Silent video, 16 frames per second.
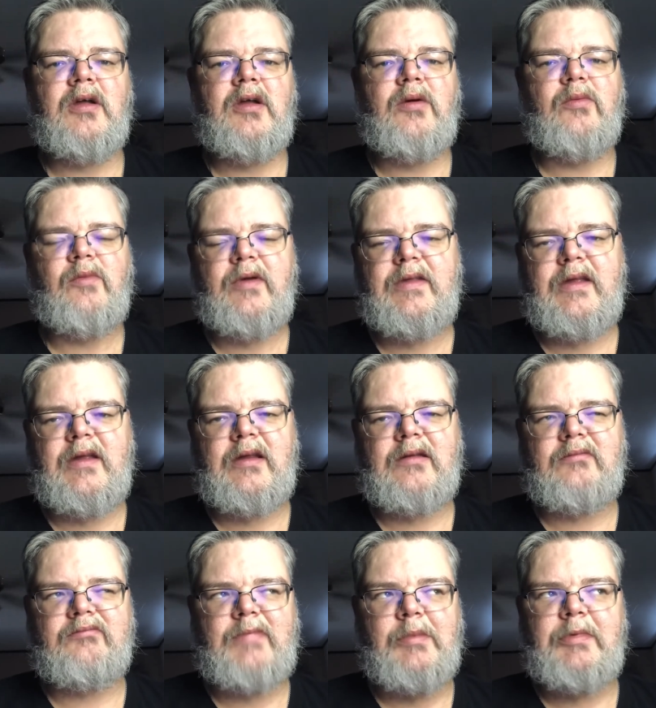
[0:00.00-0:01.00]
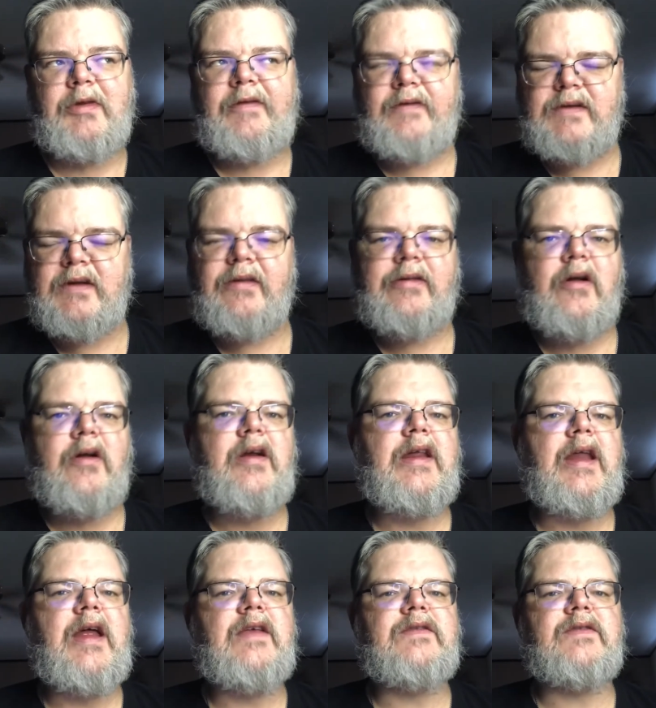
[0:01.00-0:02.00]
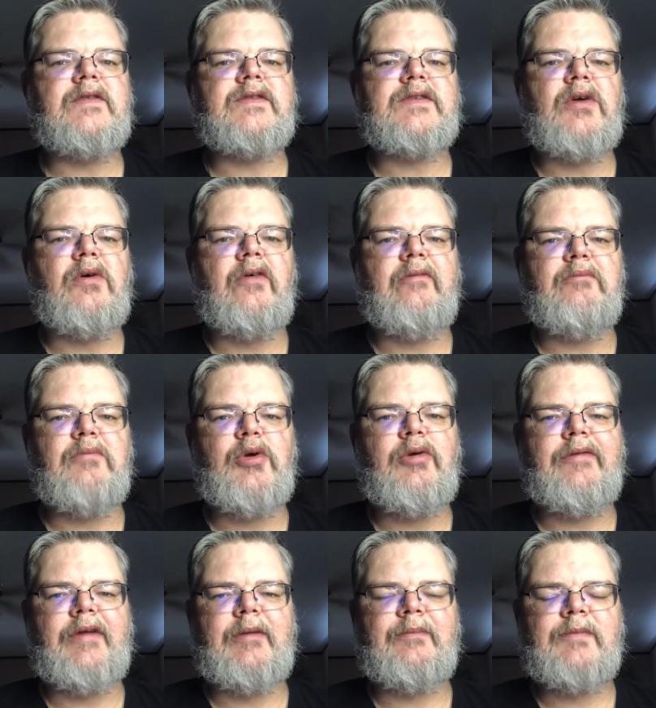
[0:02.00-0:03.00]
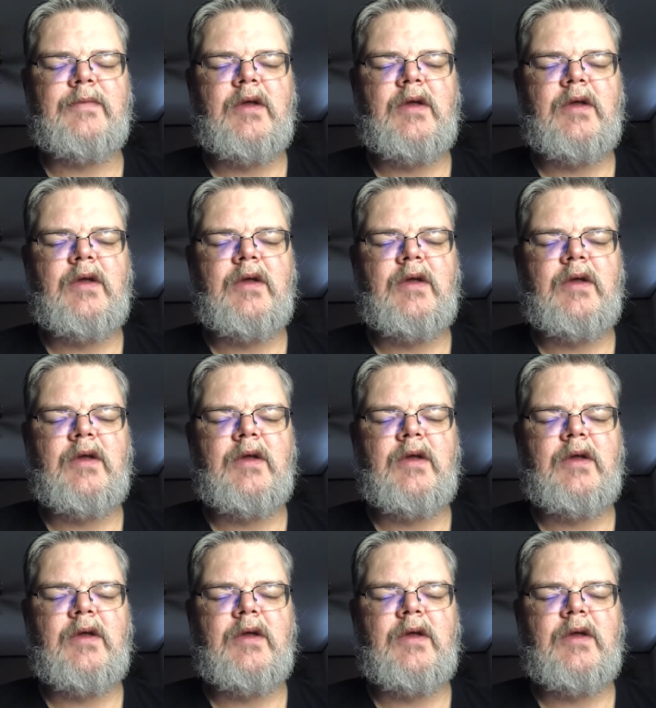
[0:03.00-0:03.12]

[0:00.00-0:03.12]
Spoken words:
within, I believe it's like 30 days or so of moving.